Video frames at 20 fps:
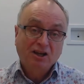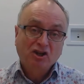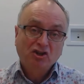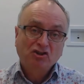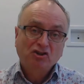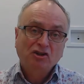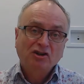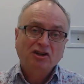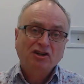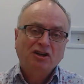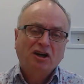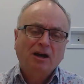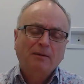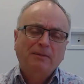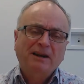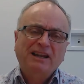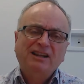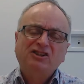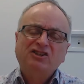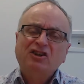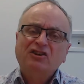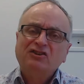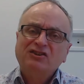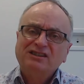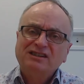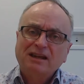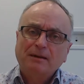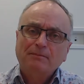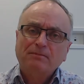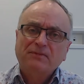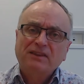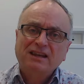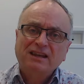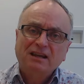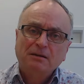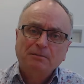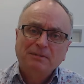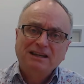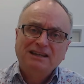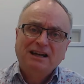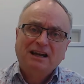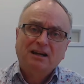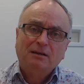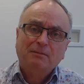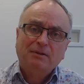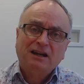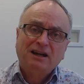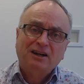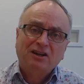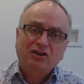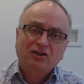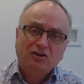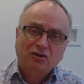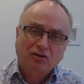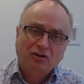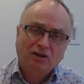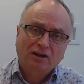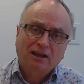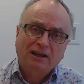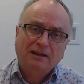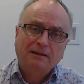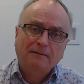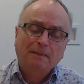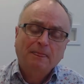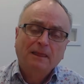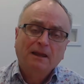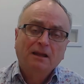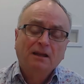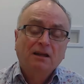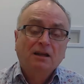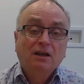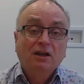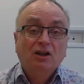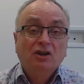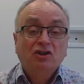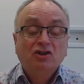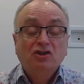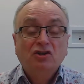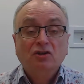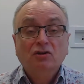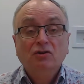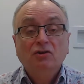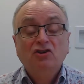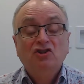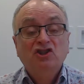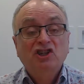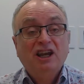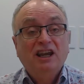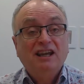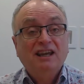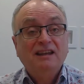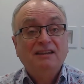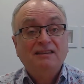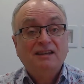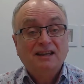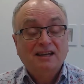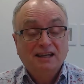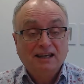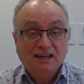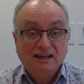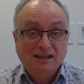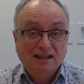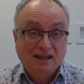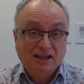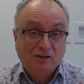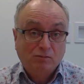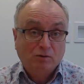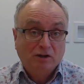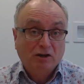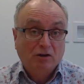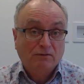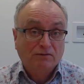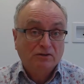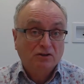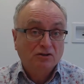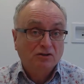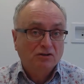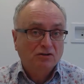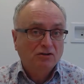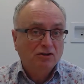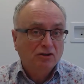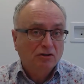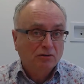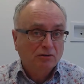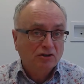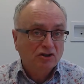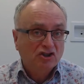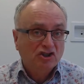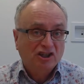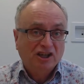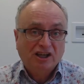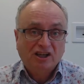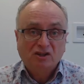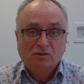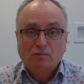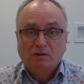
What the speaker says: due to diabetes, so something can be done about it early. 2, checking the kidneys. We often do urine checks